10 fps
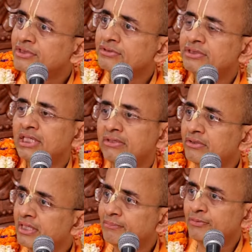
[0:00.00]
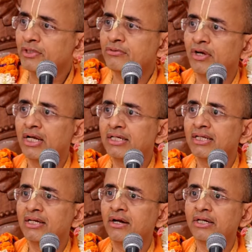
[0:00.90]
we should stick to the pure
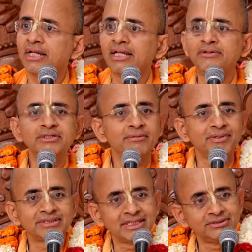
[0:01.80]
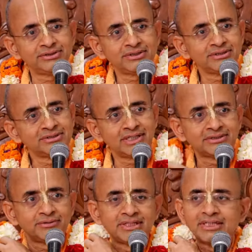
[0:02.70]
quality and not dilute the message.
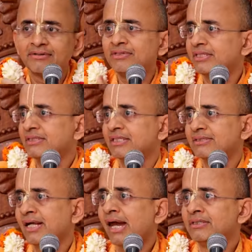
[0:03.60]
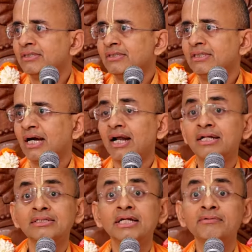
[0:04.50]
That's one thing we discussed.
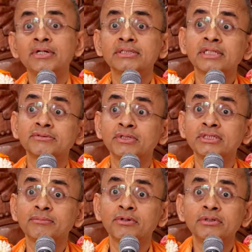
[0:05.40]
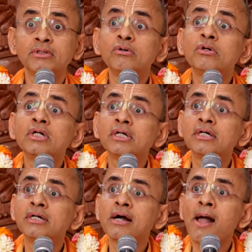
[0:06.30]
Another thing we discussed was about don't
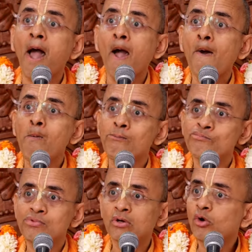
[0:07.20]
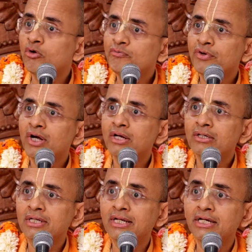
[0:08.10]
uh, um, go
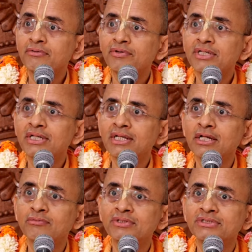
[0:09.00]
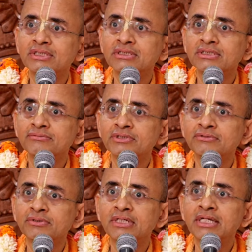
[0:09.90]
for creativity and innovations
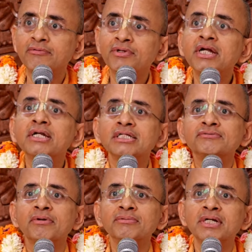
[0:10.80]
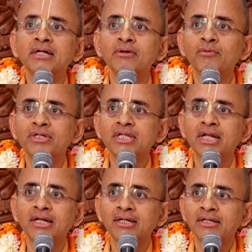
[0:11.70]
which will deviate us from the
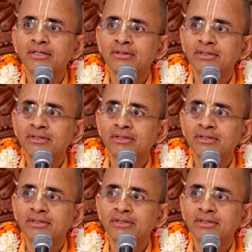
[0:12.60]
original